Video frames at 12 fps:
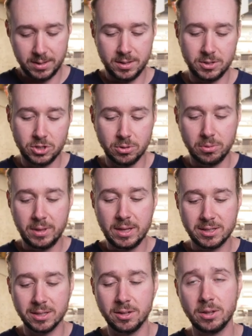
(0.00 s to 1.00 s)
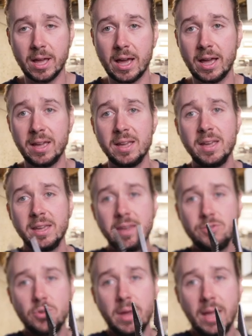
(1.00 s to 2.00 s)
so this little guy
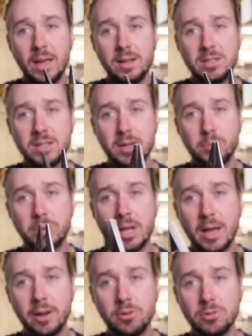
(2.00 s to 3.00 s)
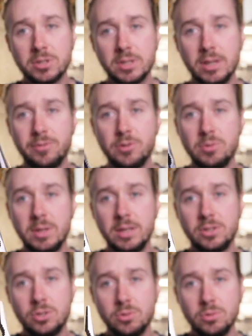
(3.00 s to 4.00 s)
gives you a handy set of pliers if you
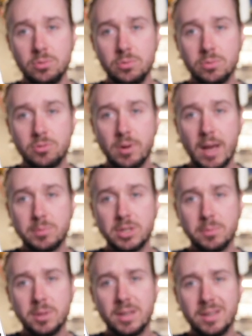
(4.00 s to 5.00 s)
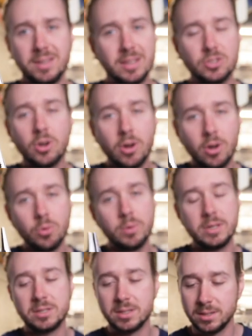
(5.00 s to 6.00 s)
need to grab something. It's
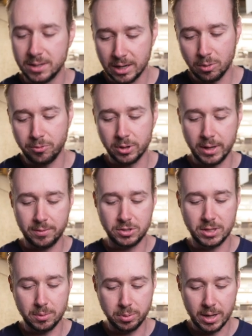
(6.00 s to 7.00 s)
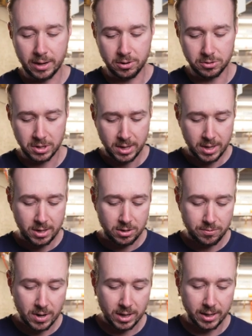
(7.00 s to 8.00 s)
always helpful to have a set of pliers.
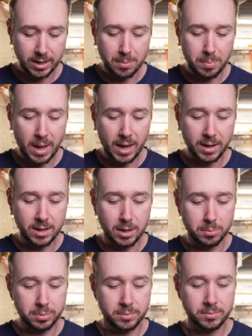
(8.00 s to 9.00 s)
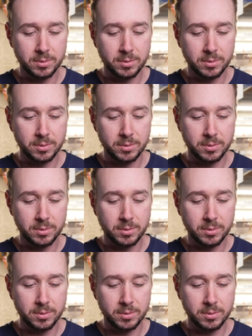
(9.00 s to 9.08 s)
You've got like a backup